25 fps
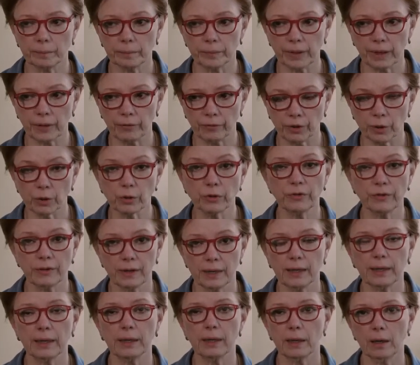If you're
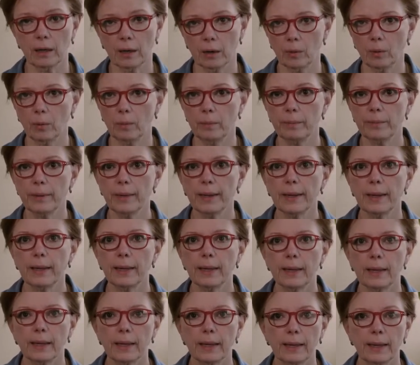sitting in a home,
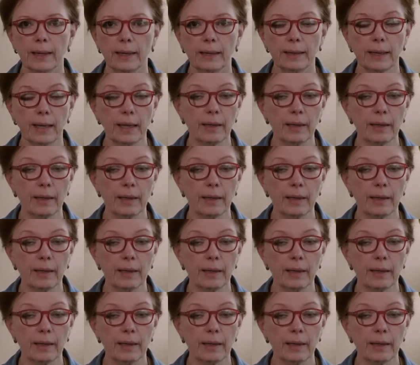and